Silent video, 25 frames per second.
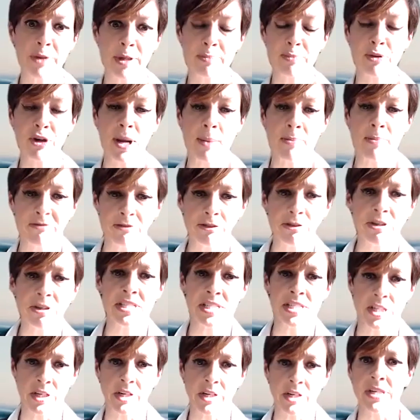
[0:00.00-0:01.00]
problem for us here
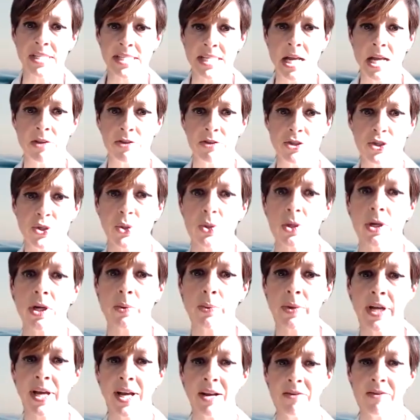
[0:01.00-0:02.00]
on the South Shore. We
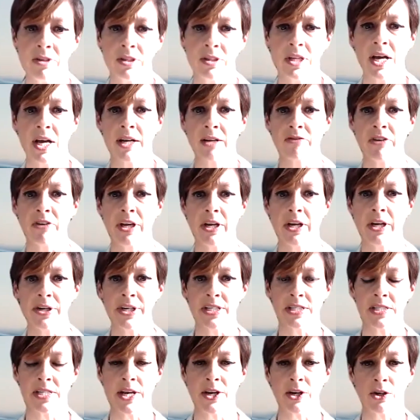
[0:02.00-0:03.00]
have a lot of areas
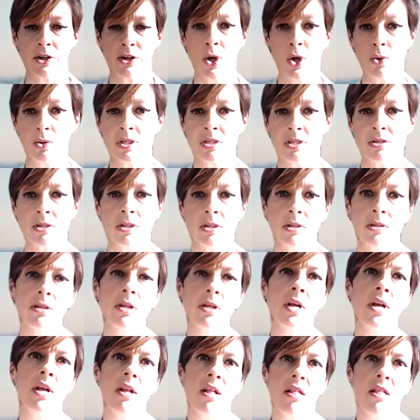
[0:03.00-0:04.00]
that are coastal
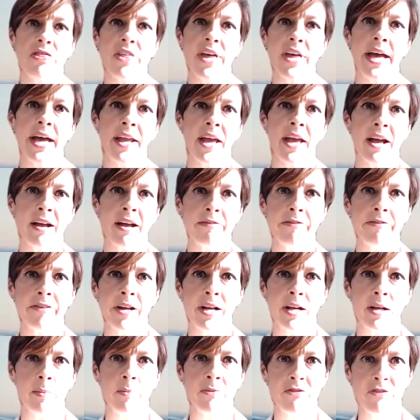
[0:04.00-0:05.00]
that have
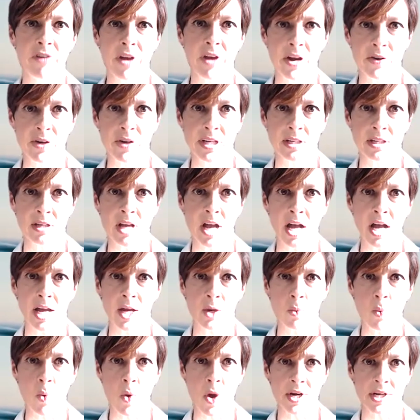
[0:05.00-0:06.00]
very high
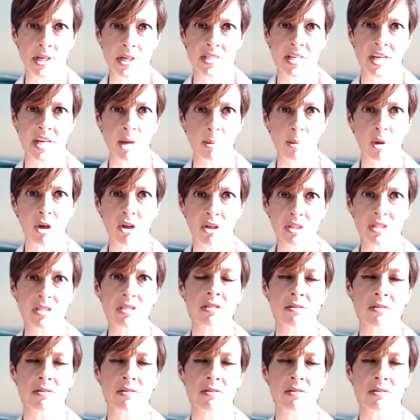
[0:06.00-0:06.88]
water tables.